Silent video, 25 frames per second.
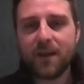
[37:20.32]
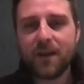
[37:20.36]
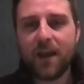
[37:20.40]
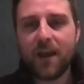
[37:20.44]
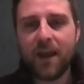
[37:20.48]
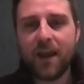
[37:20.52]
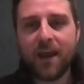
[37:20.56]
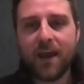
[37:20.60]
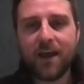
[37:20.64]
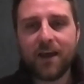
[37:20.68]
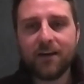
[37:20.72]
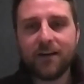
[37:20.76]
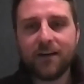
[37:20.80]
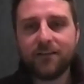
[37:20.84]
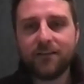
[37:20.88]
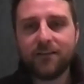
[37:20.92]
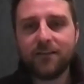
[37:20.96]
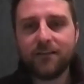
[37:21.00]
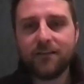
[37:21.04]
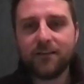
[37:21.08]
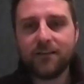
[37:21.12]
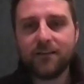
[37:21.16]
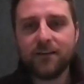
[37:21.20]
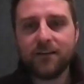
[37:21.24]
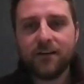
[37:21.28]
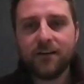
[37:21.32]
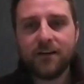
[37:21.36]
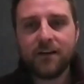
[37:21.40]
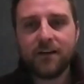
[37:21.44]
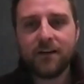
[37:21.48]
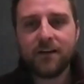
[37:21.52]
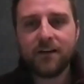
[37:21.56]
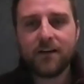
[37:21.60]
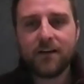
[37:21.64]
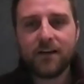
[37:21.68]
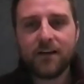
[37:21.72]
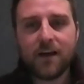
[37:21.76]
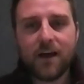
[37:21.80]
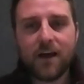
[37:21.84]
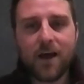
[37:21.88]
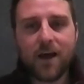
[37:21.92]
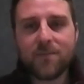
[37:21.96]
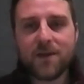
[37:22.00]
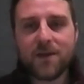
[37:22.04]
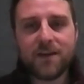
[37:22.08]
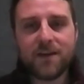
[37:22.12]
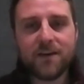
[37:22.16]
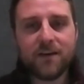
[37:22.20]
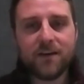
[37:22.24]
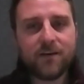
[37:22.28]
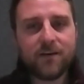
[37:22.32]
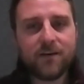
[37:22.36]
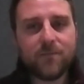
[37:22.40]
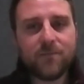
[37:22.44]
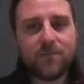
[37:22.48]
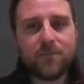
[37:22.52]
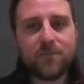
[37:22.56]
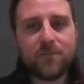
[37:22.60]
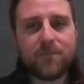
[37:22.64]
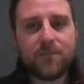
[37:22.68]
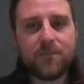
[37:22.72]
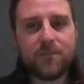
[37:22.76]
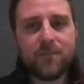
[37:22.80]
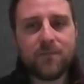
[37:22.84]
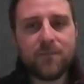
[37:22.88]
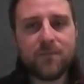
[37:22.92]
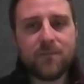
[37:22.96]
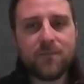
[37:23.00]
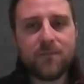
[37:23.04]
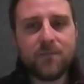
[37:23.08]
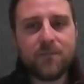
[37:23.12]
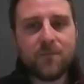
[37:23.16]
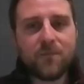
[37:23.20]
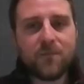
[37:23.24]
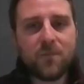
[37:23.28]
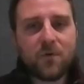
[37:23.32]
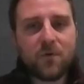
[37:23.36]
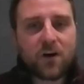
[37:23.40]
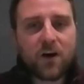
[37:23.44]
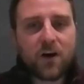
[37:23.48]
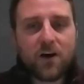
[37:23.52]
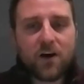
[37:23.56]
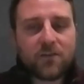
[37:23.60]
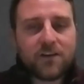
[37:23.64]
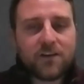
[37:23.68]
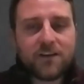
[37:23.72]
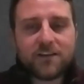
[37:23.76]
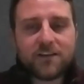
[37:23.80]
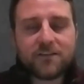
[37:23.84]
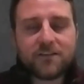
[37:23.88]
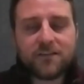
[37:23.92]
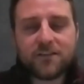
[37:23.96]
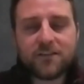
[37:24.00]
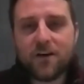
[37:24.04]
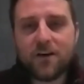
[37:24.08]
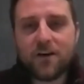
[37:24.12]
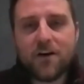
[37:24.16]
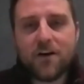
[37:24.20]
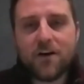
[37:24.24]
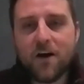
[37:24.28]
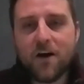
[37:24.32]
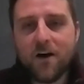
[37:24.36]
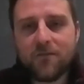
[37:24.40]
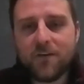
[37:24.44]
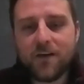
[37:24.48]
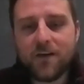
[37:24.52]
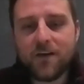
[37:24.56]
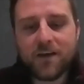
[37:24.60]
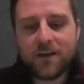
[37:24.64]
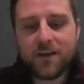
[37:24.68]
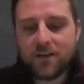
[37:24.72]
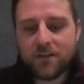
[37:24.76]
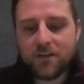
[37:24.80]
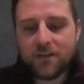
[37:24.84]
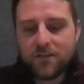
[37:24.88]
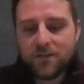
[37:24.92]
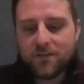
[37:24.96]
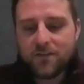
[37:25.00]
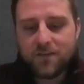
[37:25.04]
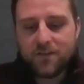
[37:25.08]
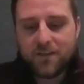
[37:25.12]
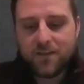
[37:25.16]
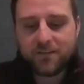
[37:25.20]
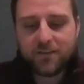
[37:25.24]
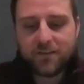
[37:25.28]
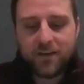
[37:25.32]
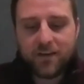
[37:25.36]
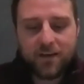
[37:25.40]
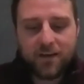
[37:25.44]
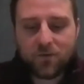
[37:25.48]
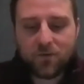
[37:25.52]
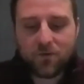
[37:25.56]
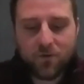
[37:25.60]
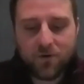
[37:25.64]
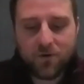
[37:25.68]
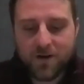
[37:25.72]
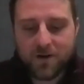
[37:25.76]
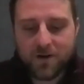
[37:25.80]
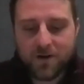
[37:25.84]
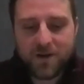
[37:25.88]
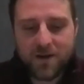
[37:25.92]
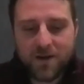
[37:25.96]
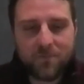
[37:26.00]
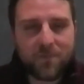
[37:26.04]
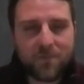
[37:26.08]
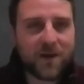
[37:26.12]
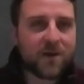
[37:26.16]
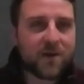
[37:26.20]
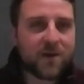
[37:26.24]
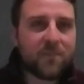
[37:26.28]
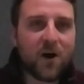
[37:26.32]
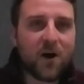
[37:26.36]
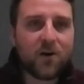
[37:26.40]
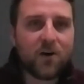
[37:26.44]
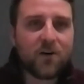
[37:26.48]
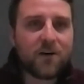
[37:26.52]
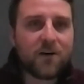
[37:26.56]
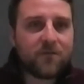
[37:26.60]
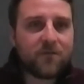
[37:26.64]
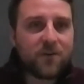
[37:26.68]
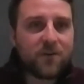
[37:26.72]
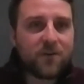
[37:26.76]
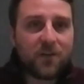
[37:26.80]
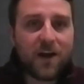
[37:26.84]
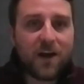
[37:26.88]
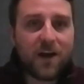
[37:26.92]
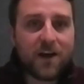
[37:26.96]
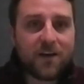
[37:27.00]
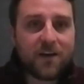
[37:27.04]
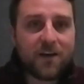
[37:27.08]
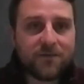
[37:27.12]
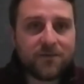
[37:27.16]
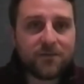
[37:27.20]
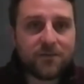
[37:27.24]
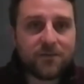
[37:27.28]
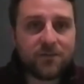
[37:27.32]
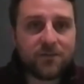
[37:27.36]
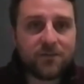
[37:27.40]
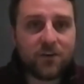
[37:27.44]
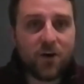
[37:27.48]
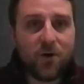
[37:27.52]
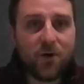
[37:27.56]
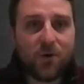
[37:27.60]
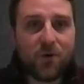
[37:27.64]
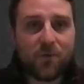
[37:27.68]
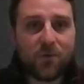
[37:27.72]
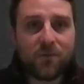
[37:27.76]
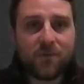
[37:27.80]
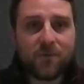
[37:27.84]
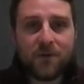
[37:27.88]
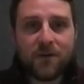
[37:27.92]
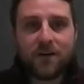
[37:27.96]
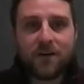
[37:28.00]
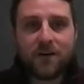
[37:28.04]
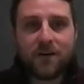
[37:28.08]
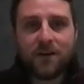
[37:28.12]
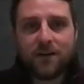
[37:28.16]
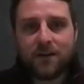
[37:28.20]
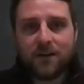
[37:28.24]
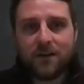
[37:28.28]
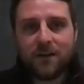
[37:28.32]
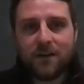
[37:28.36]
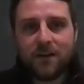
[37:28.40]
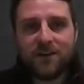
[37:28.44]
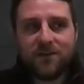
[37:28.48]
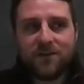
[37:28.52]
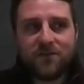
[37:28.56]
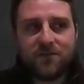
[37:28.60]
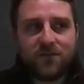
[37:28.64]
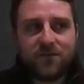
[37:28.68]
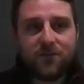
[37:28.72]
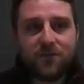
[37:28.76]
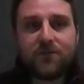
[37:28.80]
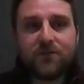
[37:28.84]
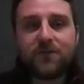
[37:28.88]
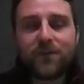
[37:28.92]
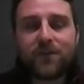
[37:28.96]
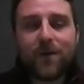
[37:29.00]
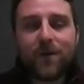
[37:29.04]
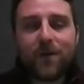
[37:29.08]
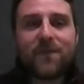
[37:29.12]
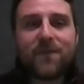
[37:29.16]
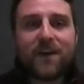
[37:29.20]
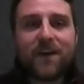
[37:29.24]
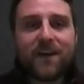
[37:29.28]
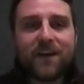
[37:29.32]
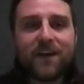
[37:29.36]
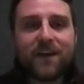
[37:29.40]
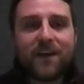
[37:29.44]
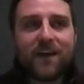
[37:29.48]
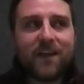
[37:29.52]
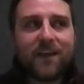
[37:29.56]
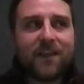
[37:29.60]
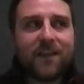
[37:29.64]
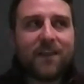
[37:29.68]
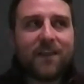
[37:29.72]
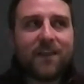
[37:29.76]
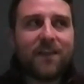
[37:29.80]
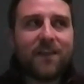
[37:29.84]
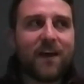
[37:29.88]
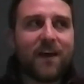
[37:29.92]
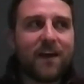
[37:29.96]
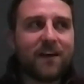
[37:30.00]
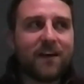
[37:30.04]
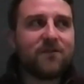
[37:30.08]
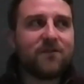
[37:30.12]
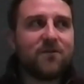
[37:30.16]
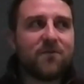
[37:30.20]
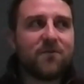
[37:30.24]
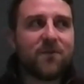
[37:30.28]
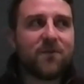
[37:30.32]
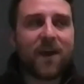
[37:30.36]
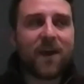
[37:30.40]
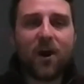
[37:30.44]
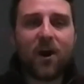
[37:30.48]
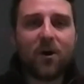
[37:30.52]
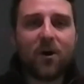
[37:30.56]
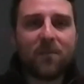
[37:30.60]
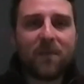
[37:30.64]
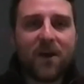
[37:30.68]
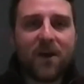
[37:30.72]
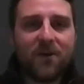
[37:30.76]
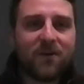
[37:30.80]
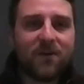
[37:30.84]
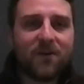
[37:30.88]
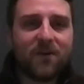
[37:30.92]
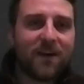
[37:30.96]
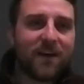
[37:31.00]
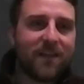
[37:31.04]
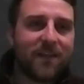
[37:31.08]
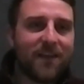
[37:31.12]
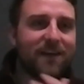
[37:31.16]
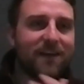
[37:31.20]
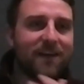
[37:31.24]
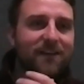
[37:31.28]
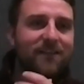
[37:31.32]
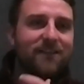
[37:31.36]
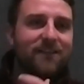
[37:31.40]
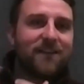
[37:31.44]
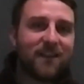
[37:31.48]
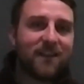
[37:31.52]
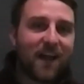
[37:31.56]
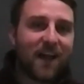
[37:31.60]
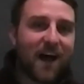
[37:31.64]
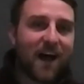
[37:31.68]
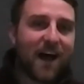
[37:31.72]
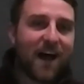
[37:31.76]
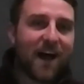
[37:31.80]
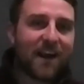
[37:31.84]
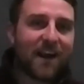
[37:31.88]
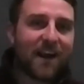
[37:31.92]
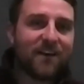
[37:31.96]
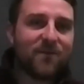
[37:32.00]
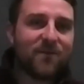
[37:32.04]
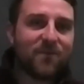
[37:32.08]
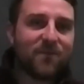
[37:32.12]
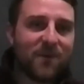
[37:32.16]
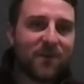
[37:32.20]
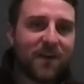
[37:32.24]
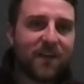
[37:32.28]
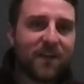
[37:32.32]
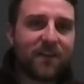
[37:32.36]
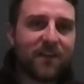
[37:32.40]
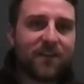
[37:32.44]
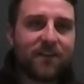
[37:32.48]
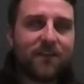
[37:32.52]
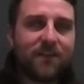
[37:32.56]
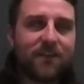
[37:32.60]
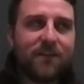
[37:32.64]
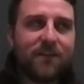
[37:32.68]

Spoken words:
And I mean, regardless of it, this is going to be a big part of your life. So do something that you care about and that is aligned with